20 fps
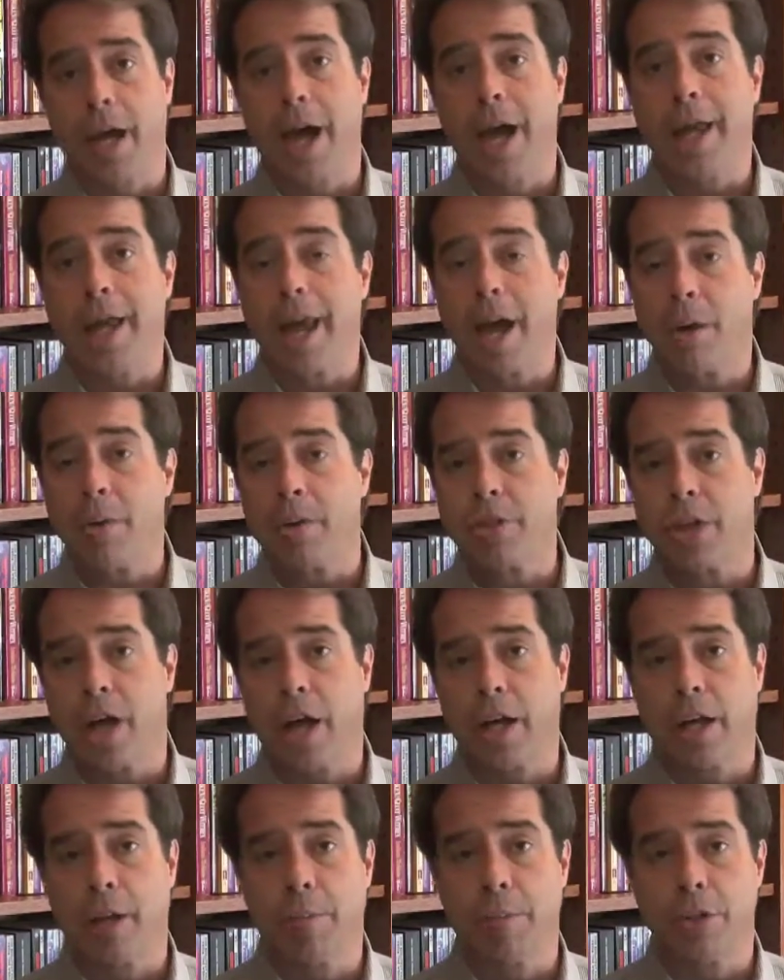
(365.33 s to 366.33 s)
Guy
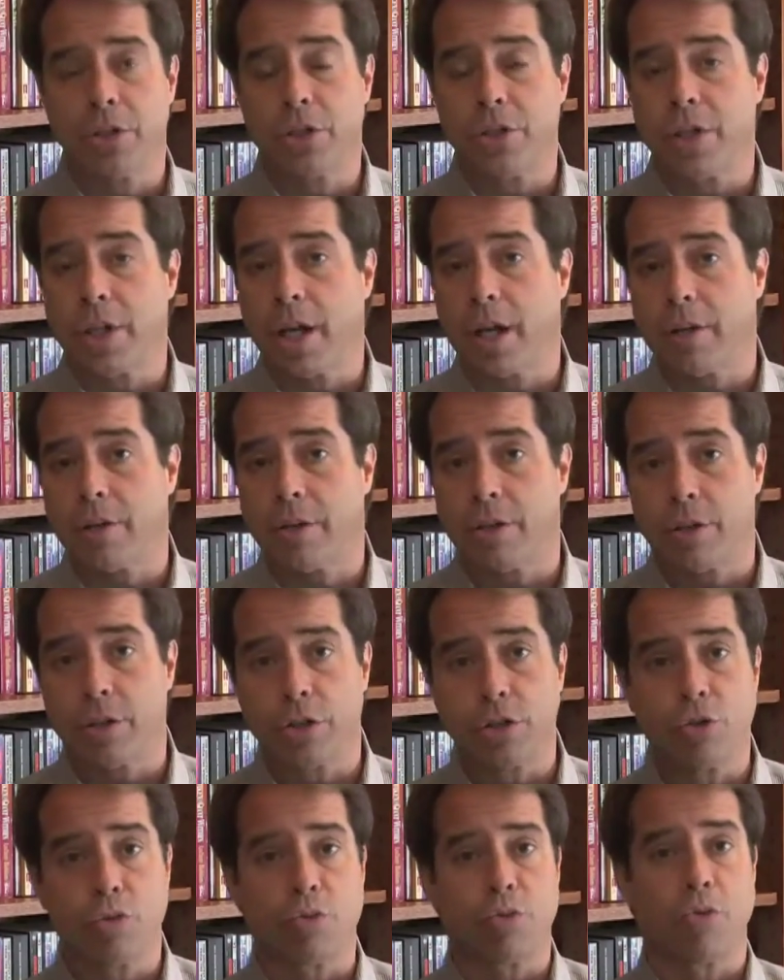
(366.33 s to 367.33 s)
Kawasaki puts together
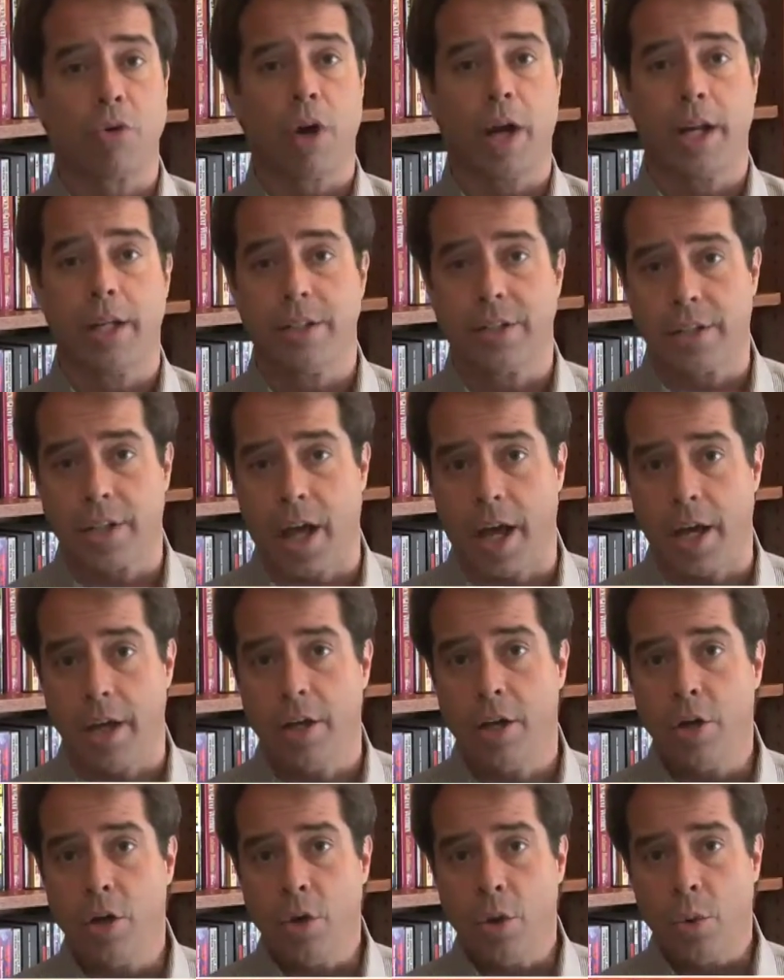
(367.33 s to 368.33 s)
this great site